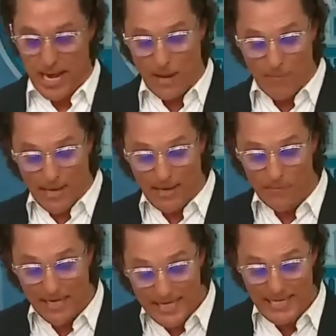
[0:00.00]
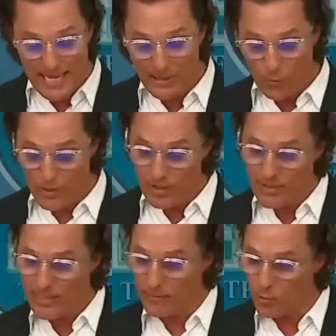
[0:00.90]
Now, Maite wanted to
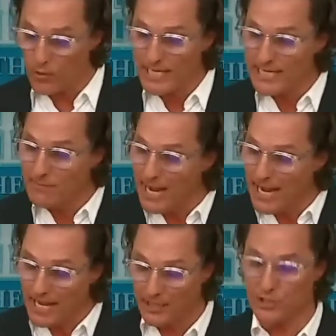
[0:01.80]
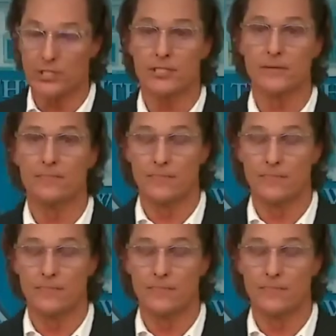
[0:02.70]
be a marine biologist.